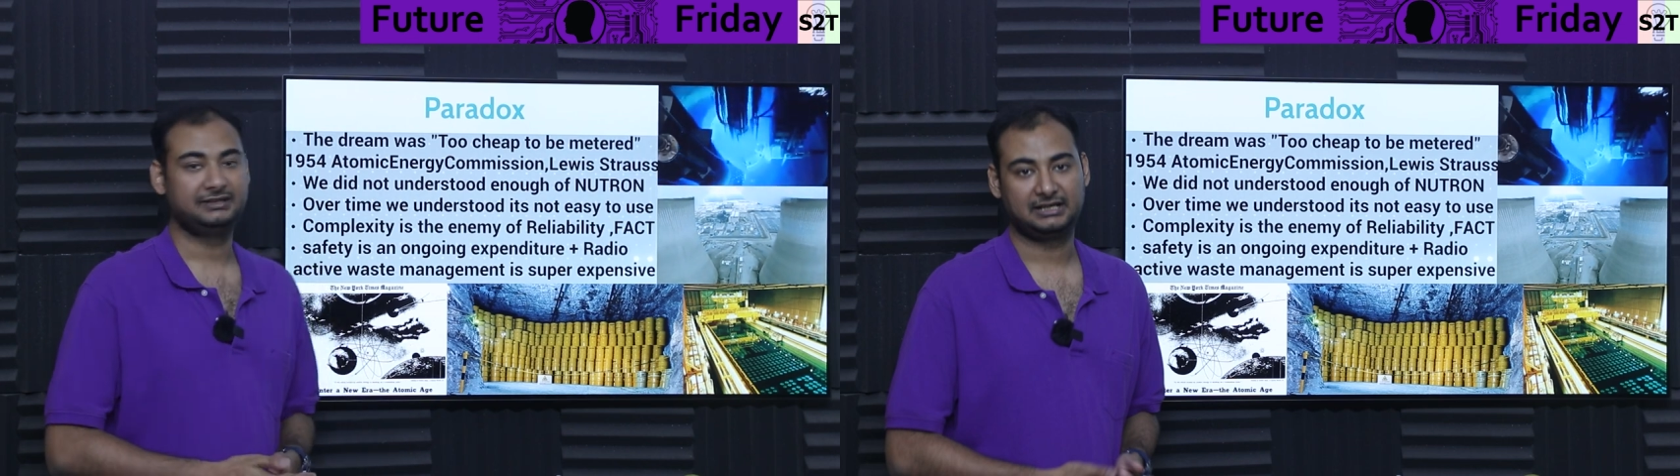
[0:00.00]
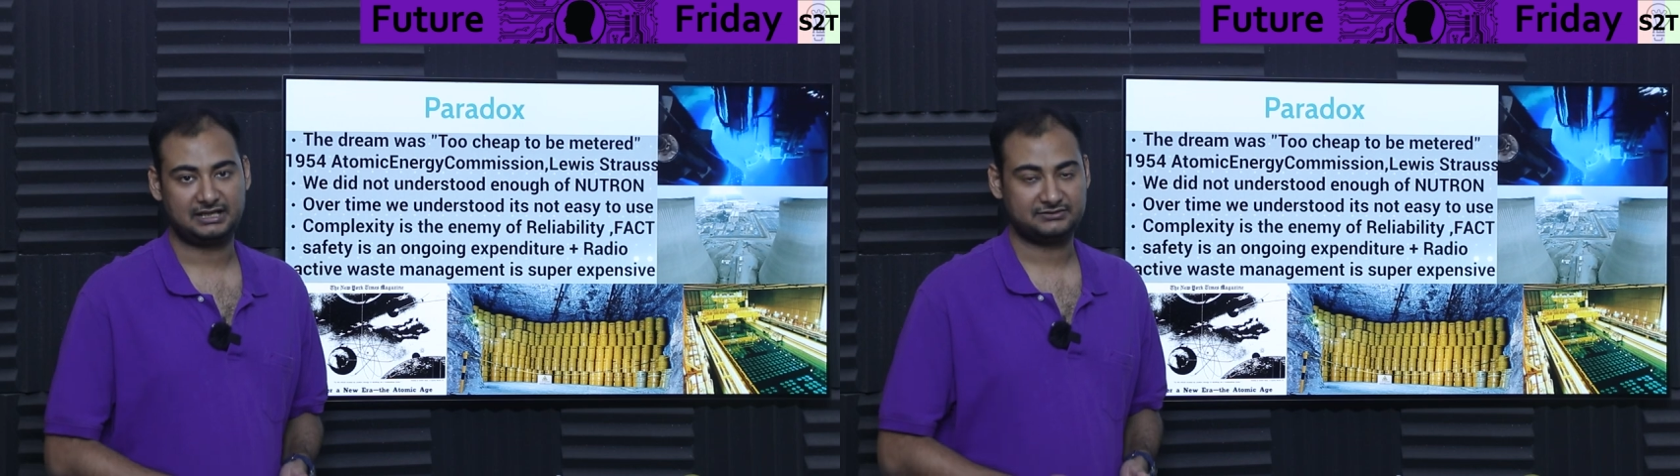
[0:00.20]

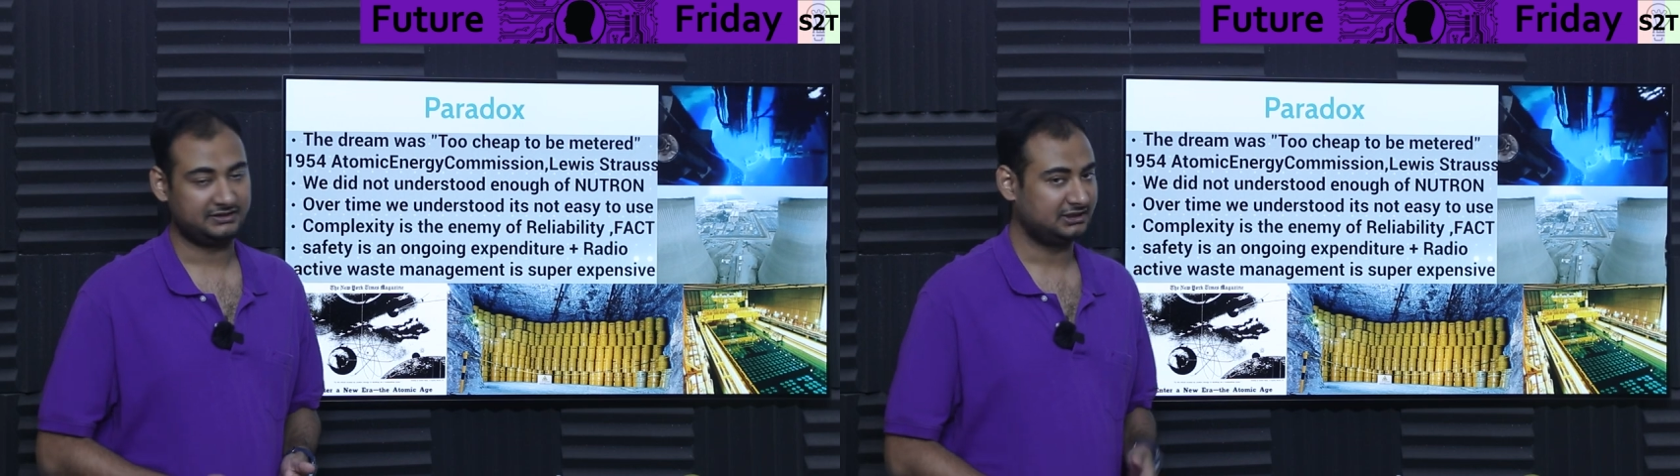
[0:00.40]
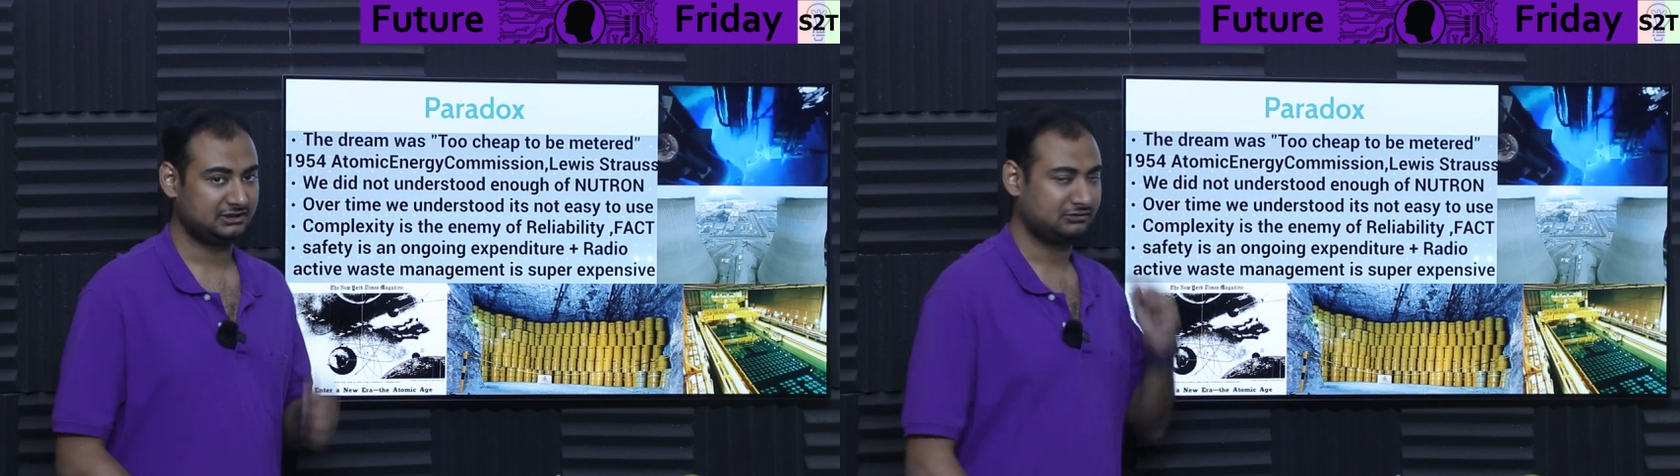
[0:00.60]
we realized
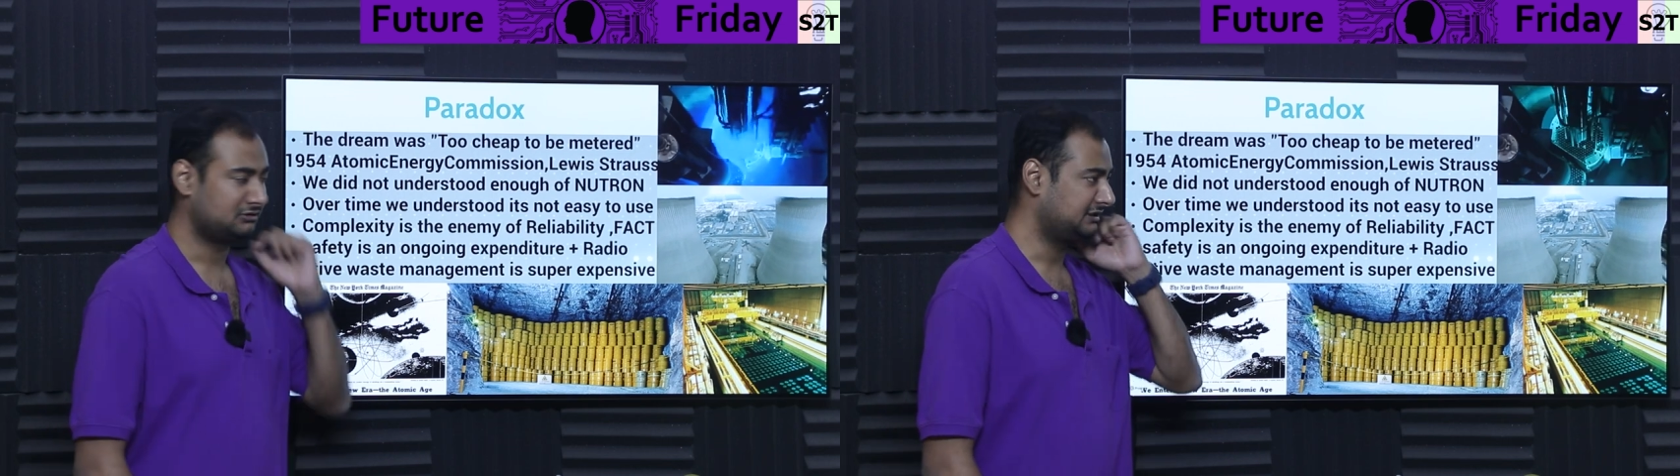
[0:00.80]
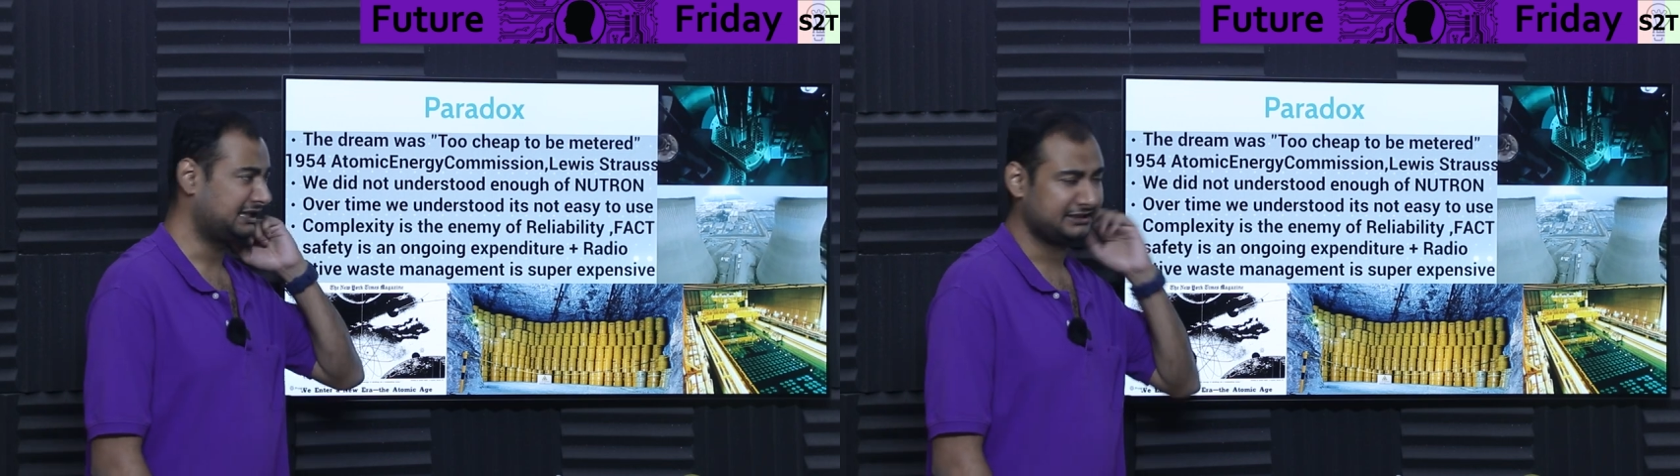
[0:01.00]
very early
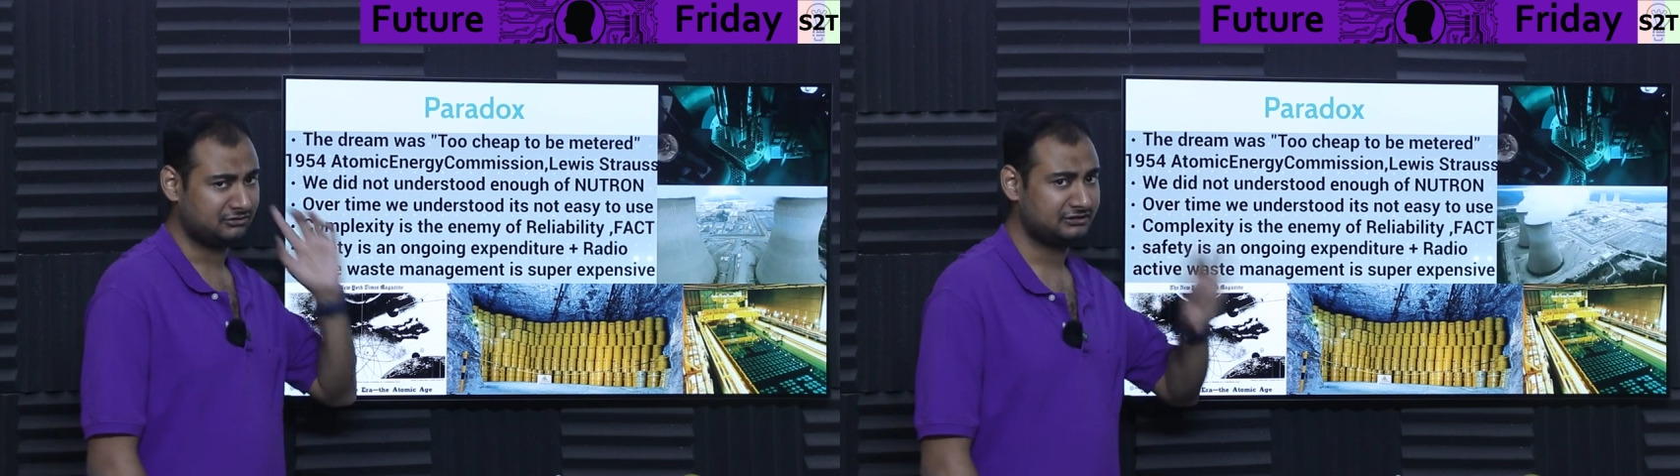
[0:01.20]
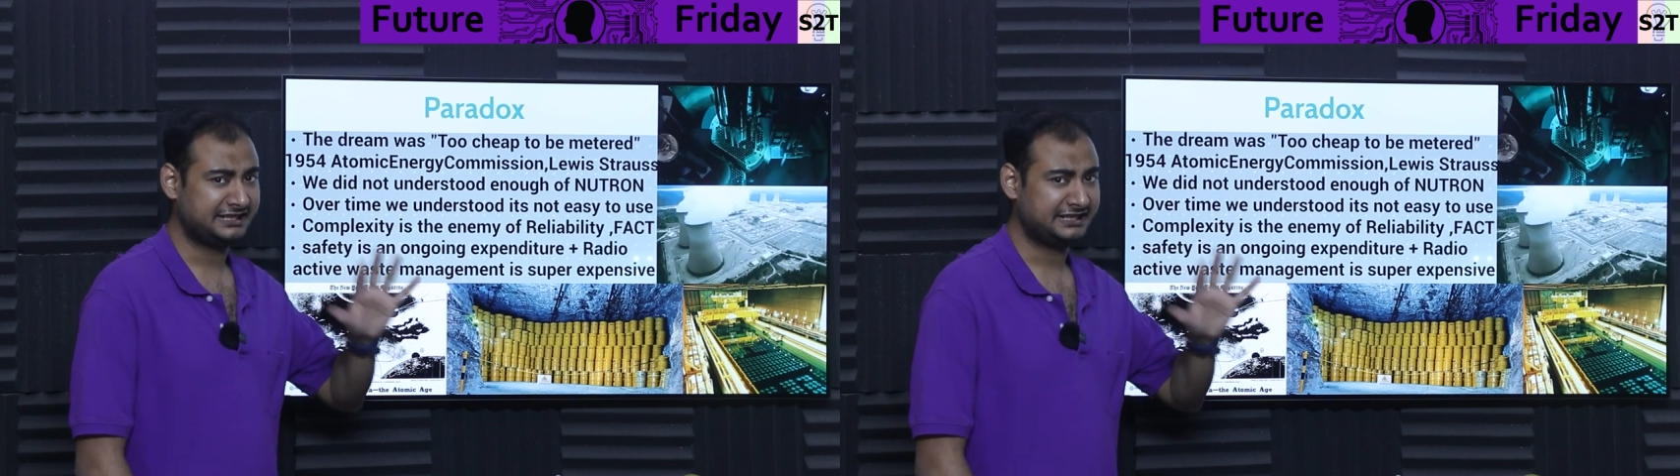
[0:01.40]
on, like around